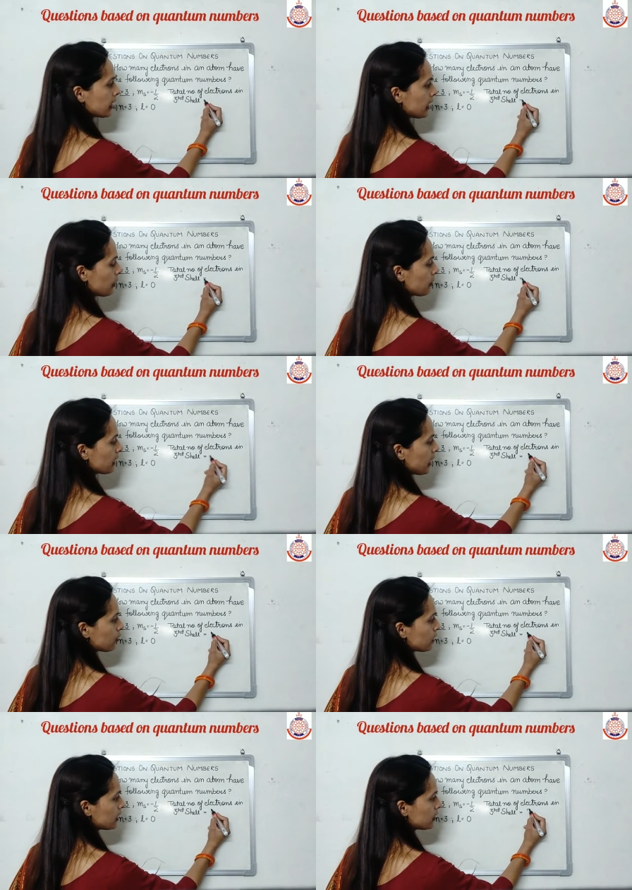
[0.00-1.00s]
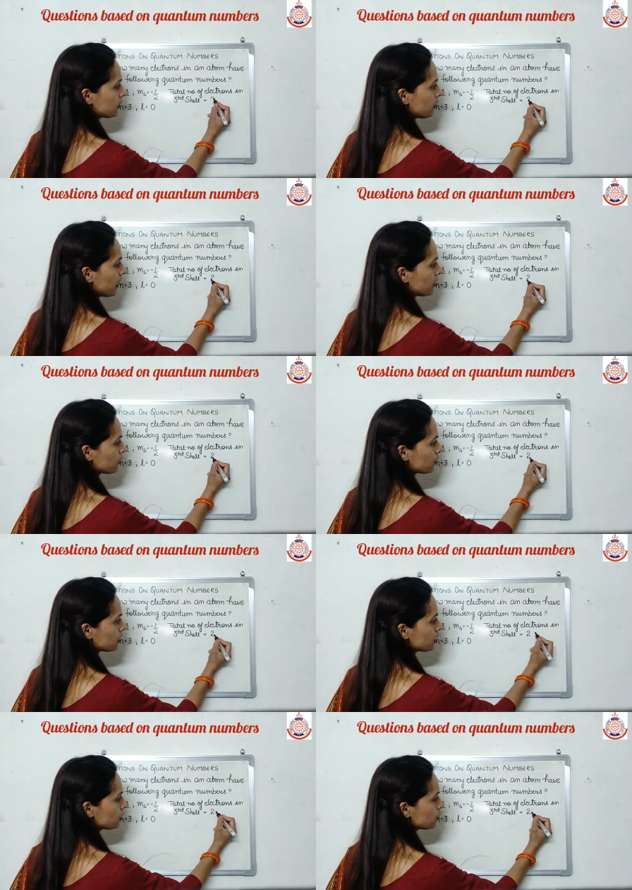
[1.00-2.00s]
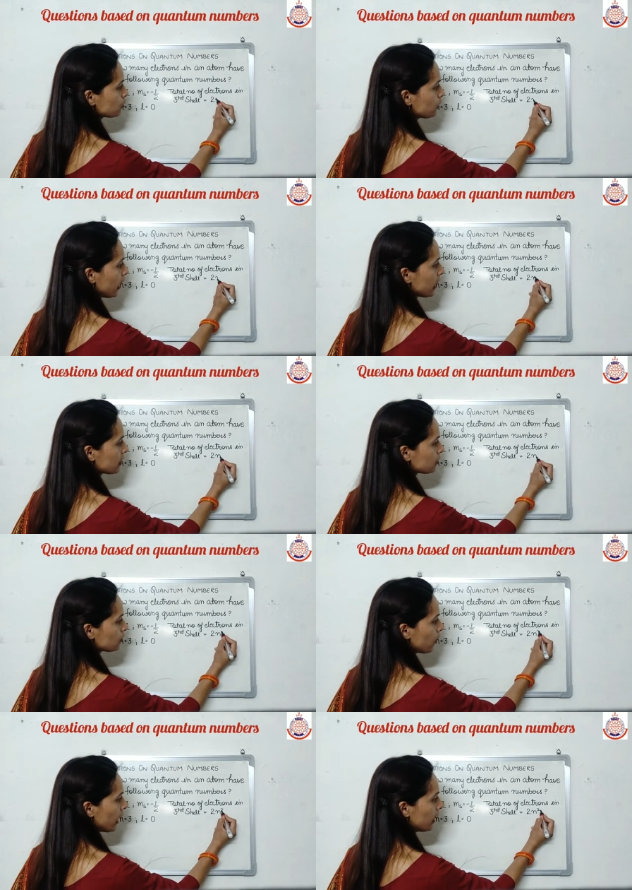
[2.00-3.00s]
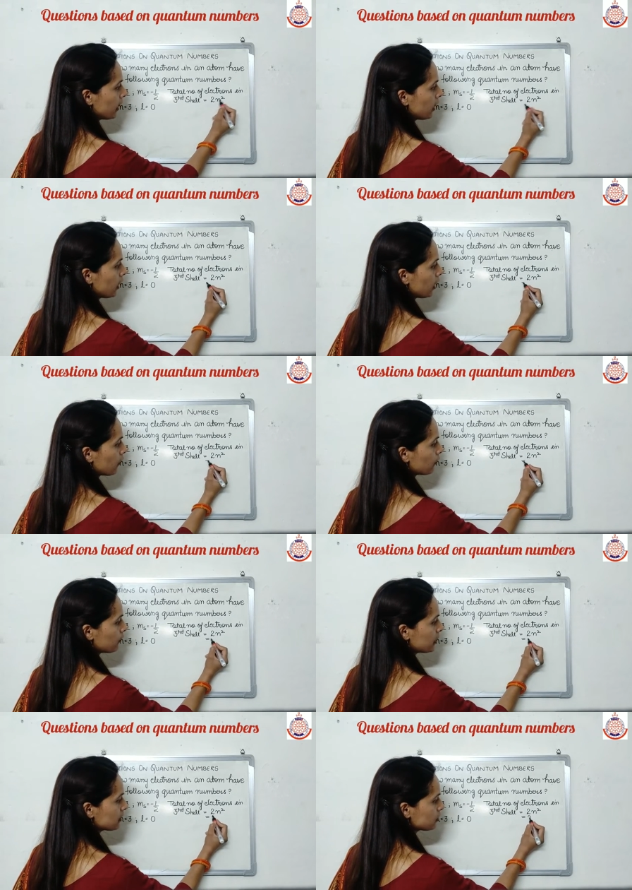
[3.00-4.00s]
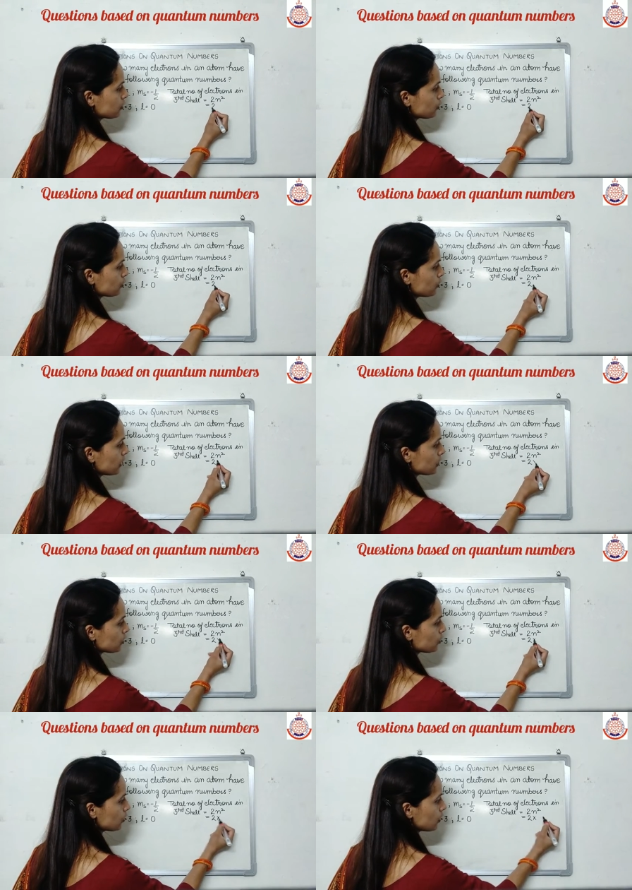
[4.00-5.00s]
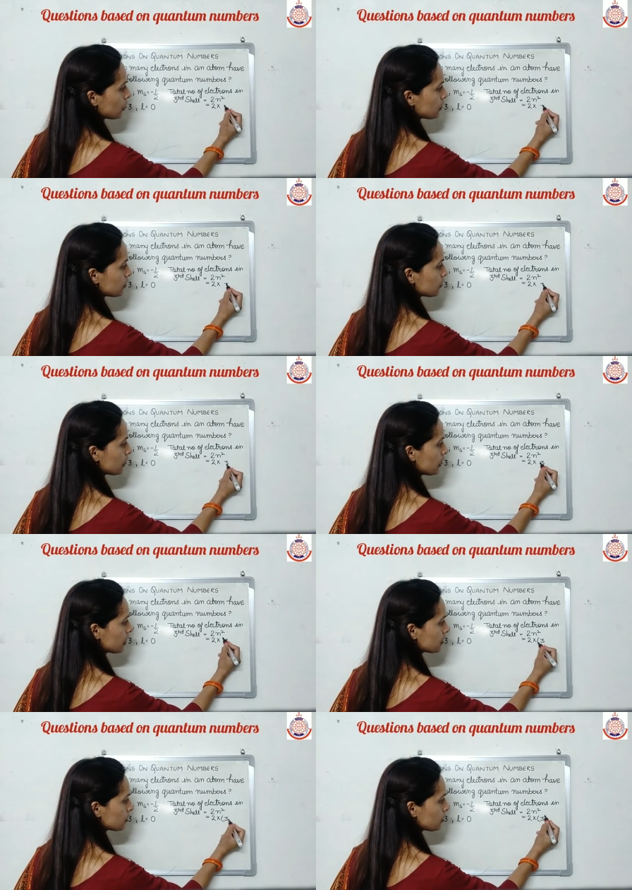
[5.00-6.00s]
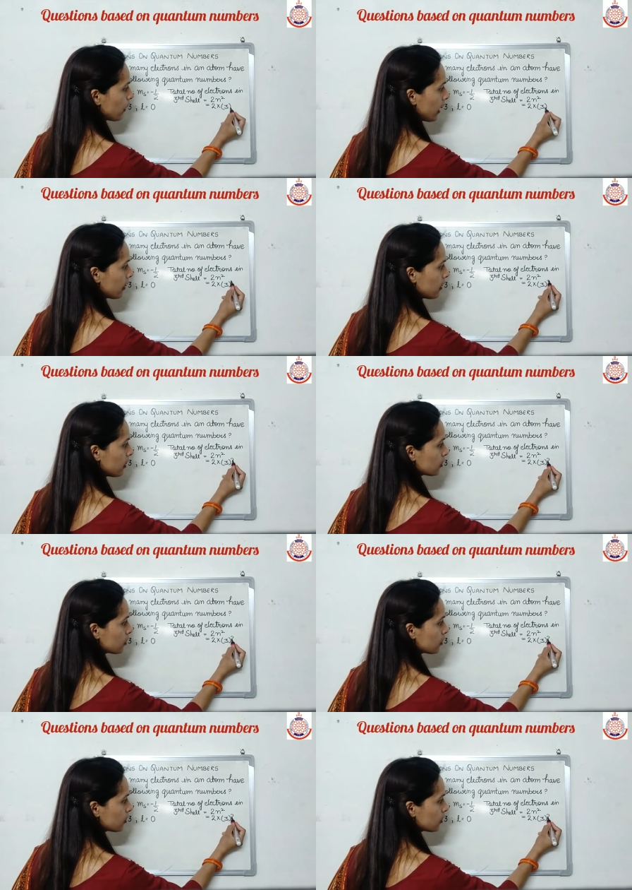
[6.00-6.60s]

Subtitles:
can be calculated by using 2n square, means 2 into 3 square.